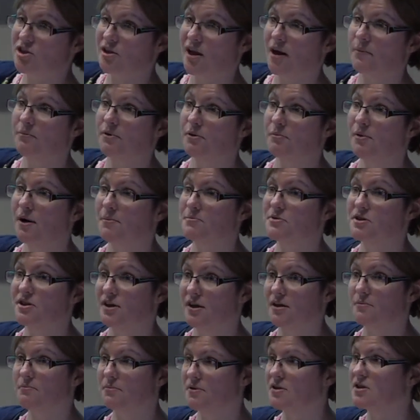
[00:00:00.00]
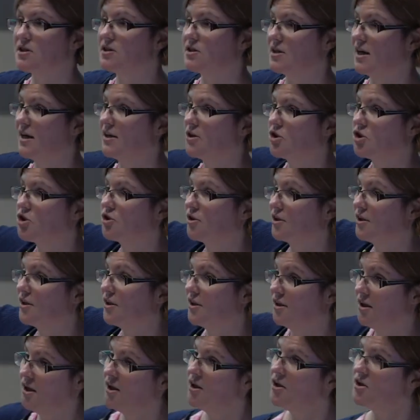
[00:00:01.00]
Library website, but is
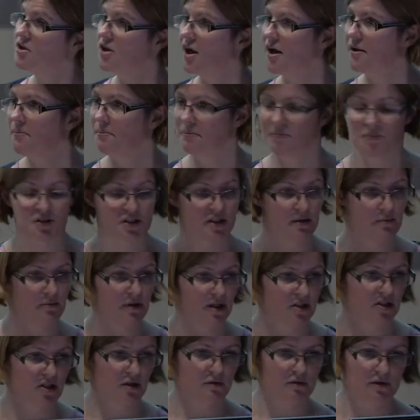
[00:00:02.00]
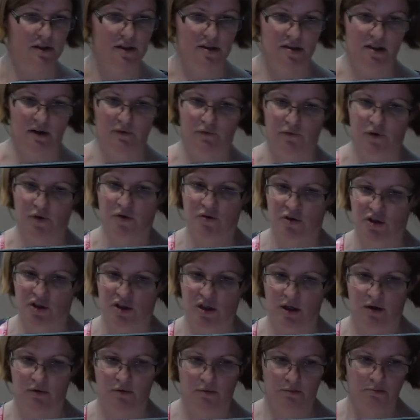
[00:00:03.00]
actually somewhere totally different.
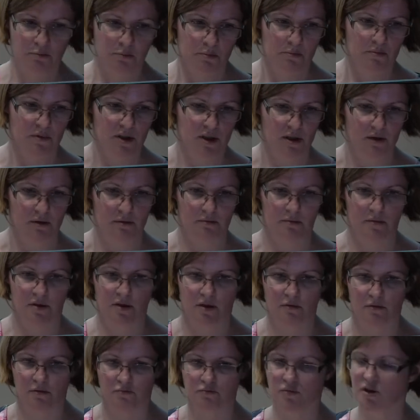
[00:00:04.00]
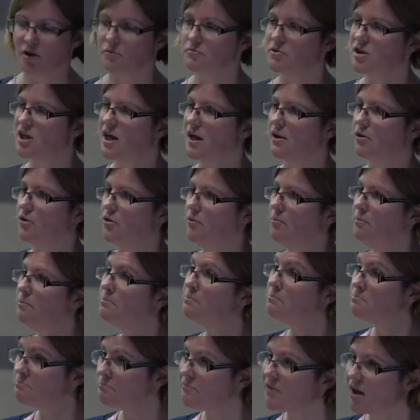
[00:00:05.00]
So, you know, don't tell them.
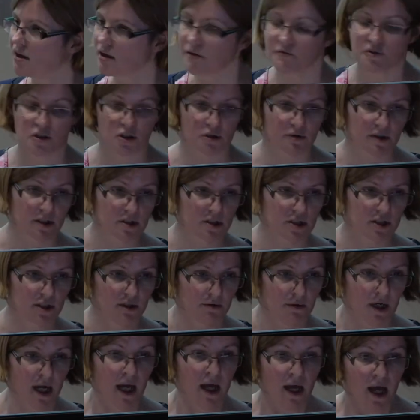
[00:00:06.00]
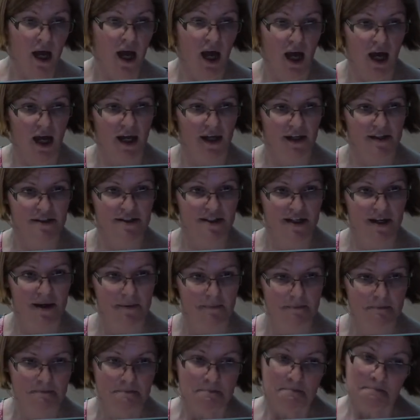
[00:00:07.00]
I've shown it to you.
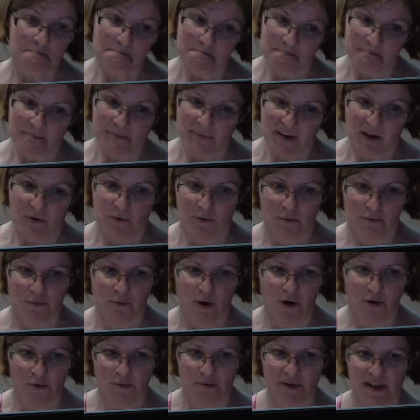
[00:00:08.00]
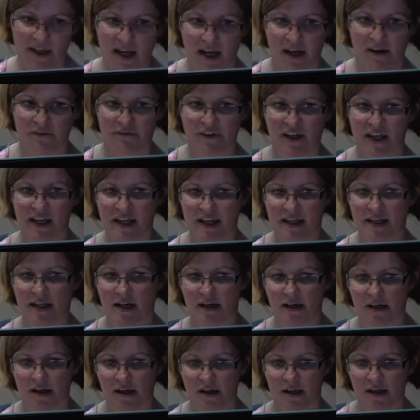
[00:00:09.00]
And what we have
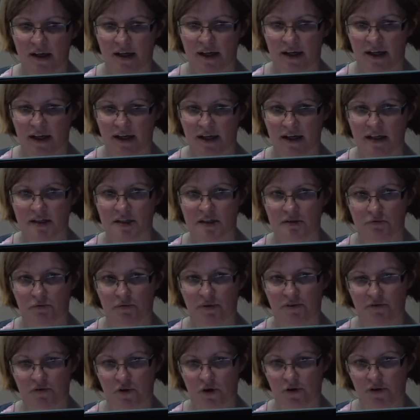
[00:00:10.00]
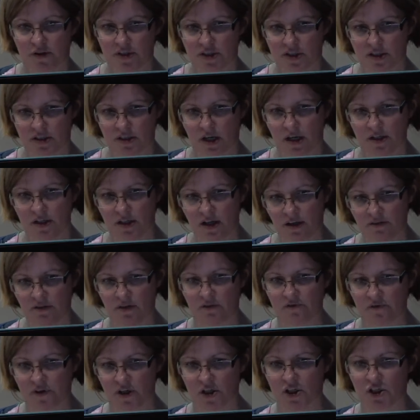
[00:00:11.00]
here is we've got this another
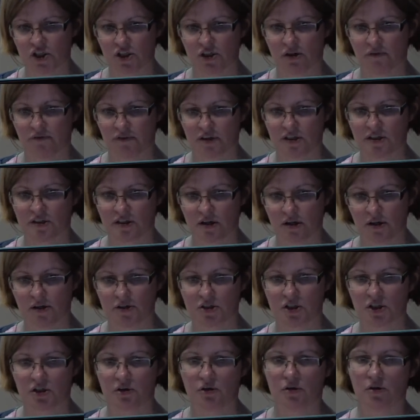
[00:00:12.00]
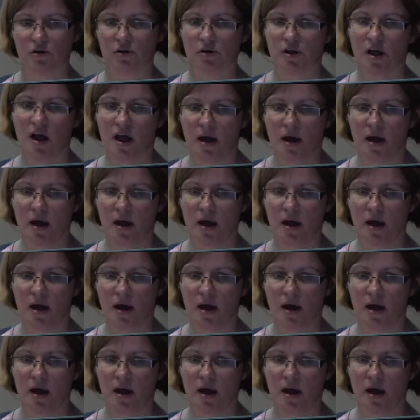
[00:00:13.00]
version of this article,